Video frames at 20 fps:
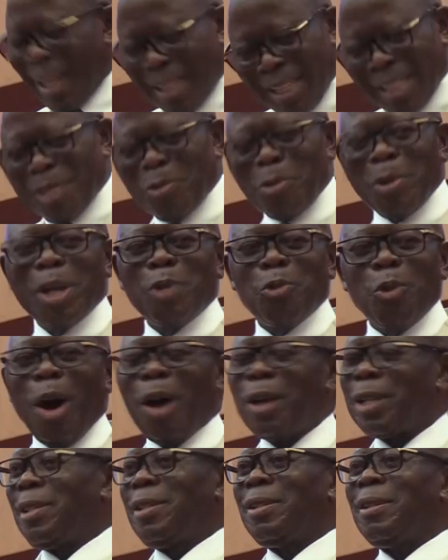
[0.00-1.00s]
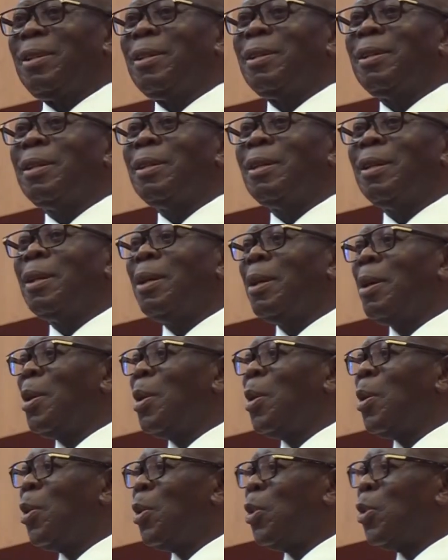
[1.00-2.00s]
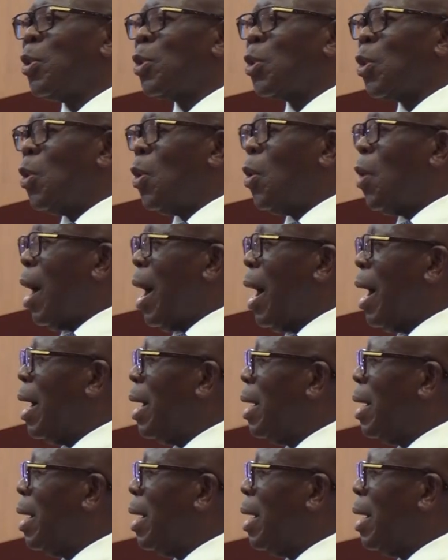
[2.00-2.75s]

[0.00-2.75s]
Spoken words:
is the way it works. So